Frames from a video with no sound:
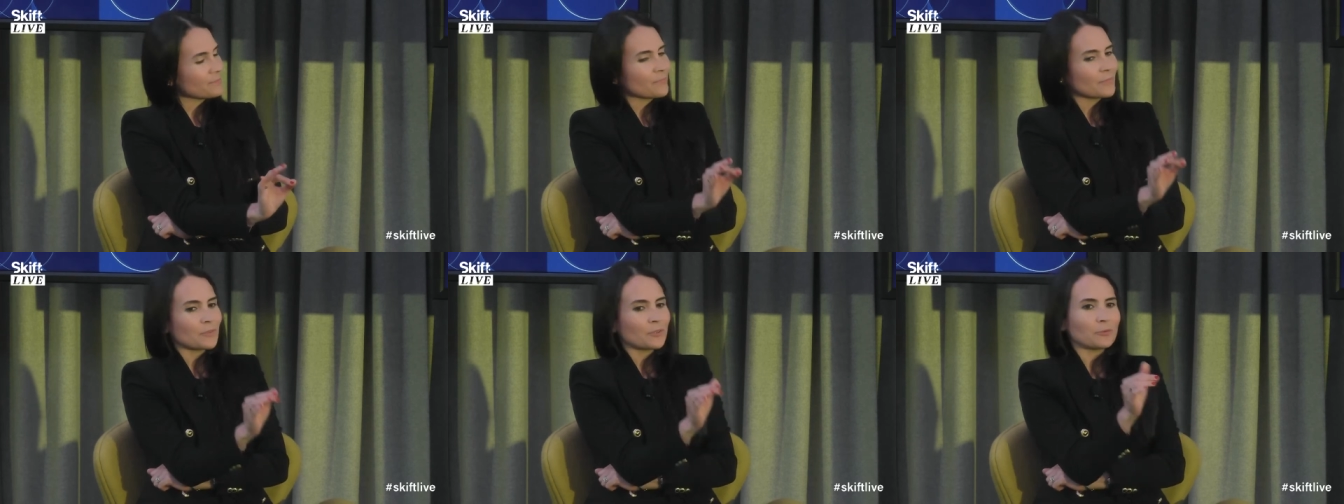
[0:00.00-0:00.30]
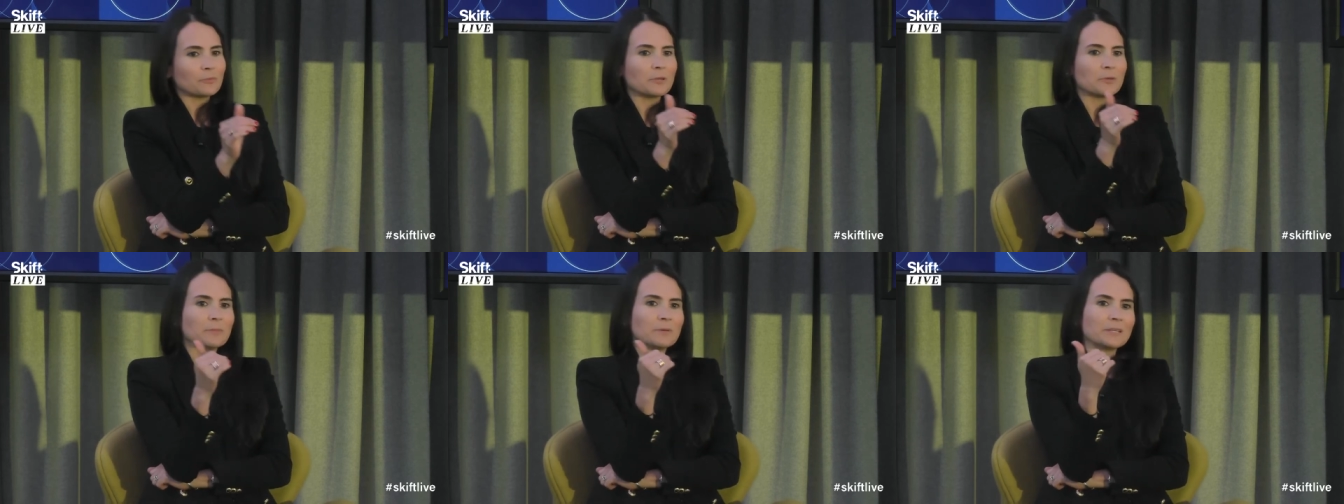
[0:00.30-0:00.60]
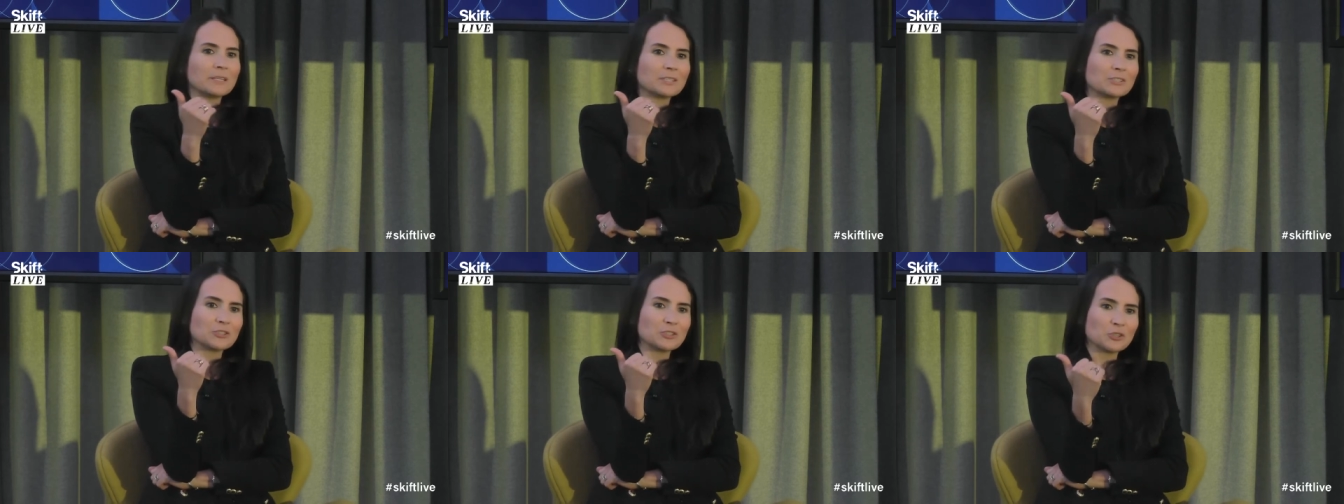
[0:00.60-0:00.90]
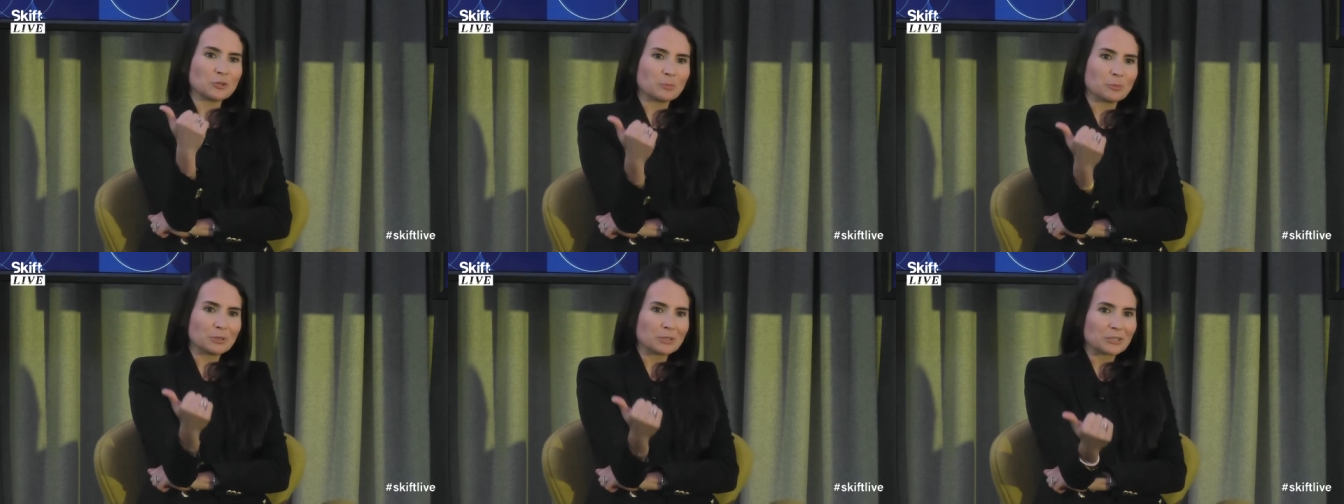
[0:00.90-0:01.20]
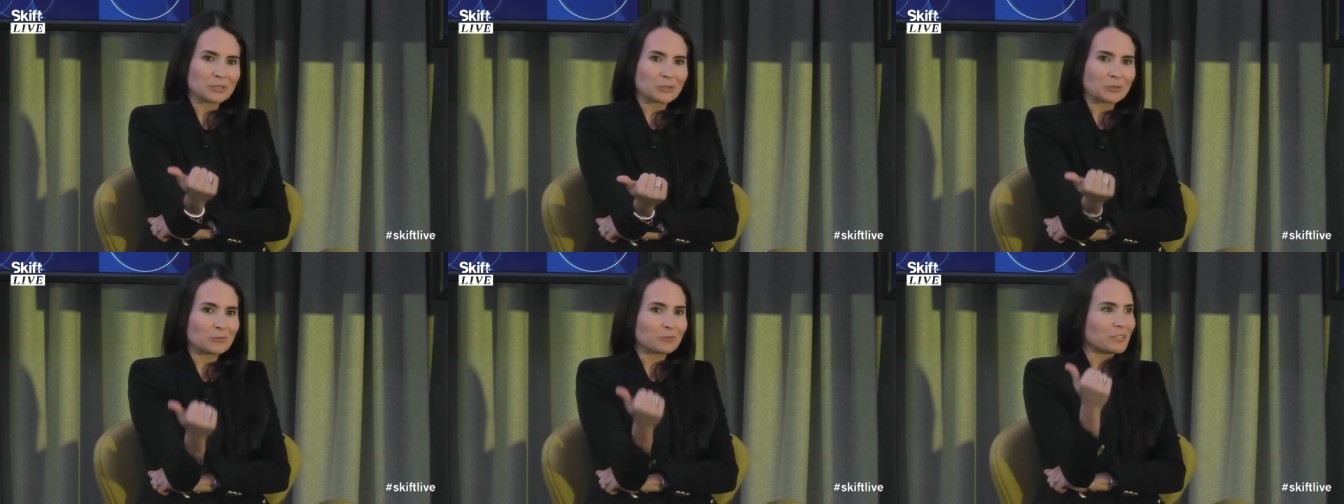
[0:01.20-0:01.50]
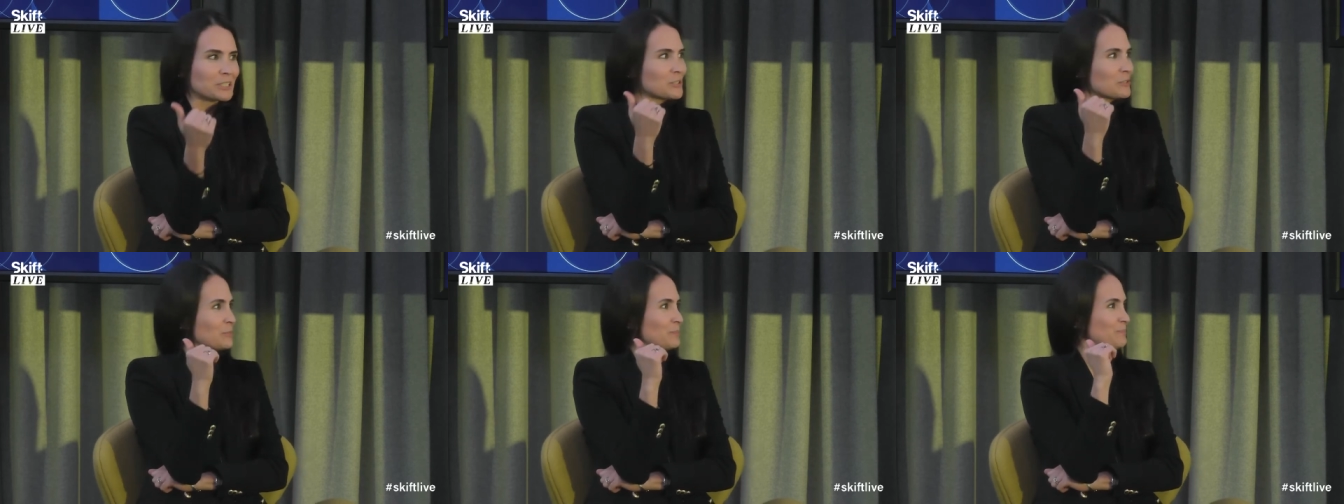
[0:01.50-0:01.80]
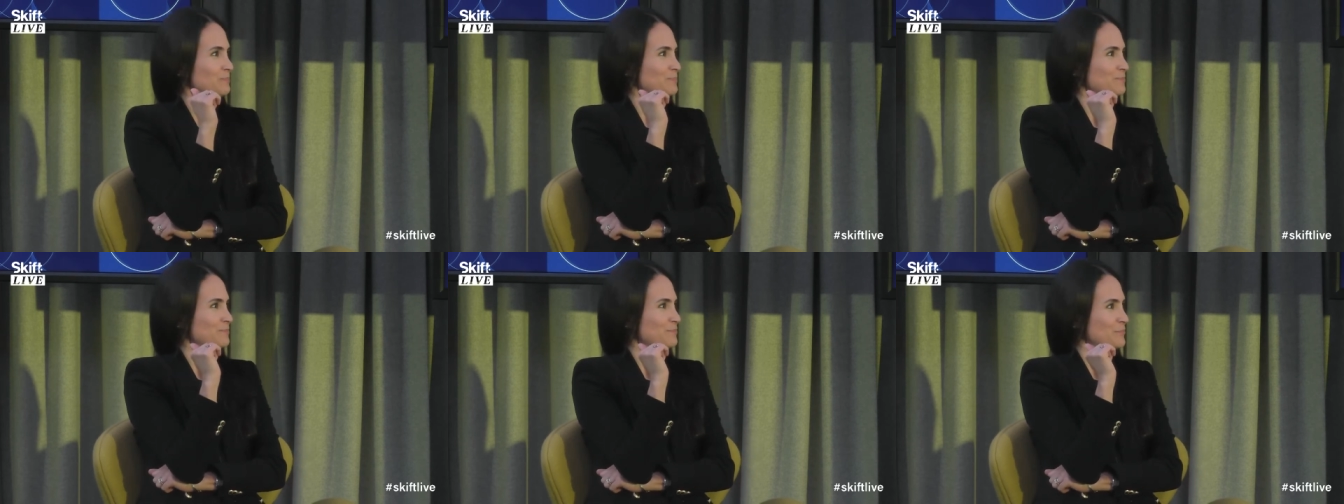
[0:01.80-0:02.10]
There may be a geopolitical reason
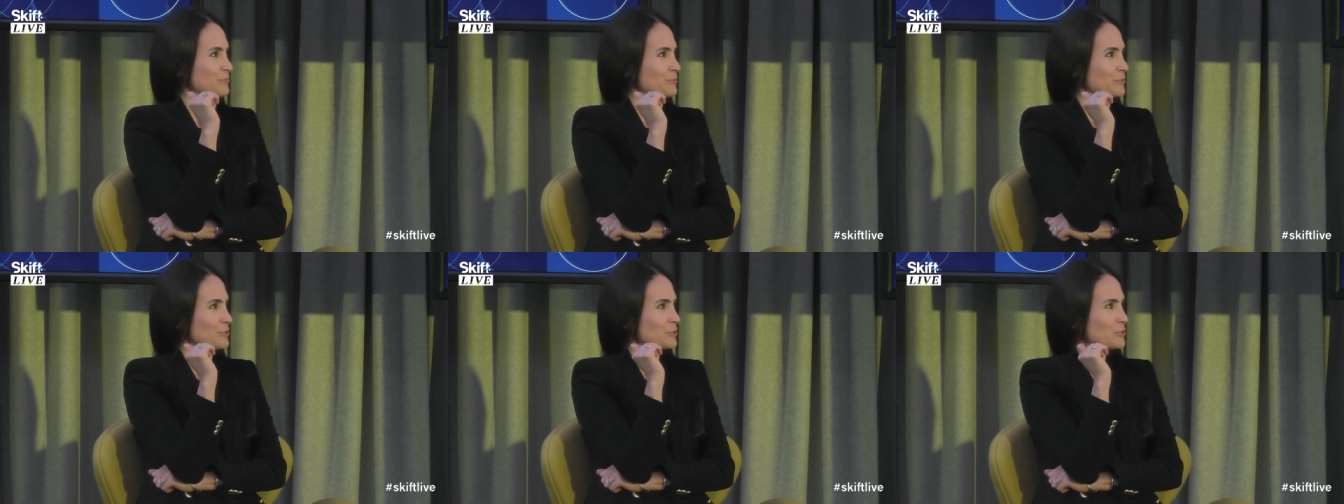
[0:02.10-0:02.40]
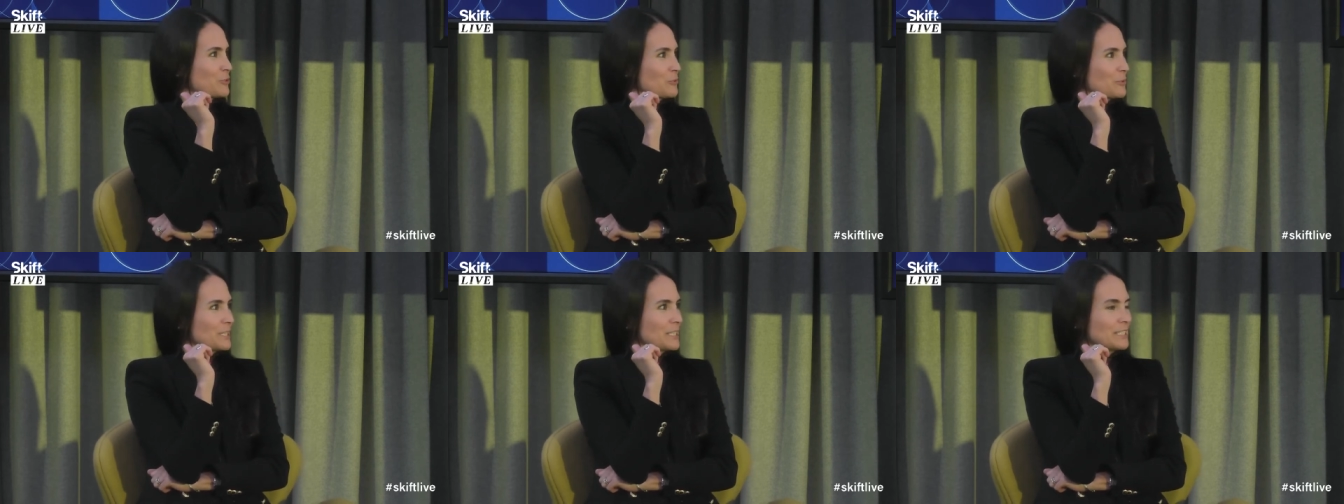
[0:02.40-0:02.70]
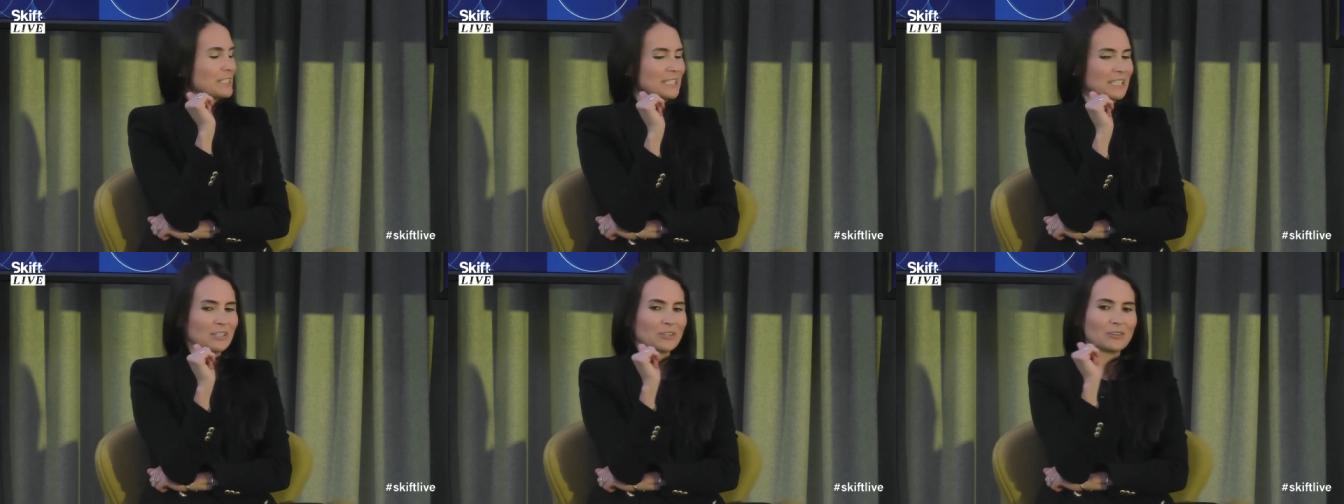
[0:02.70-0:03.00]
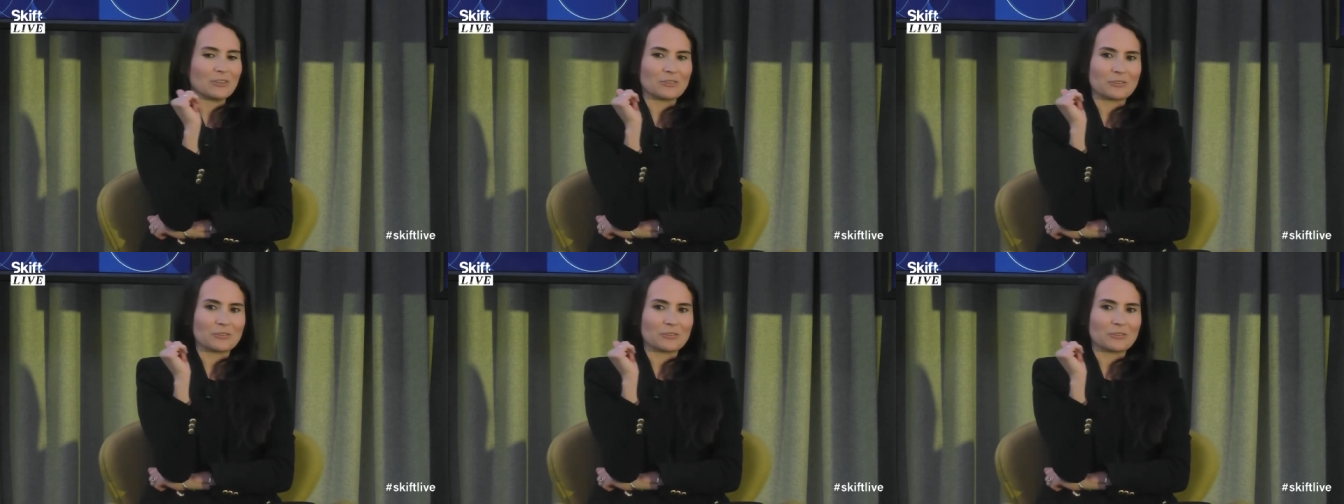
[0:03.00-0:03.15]
for doing a deal.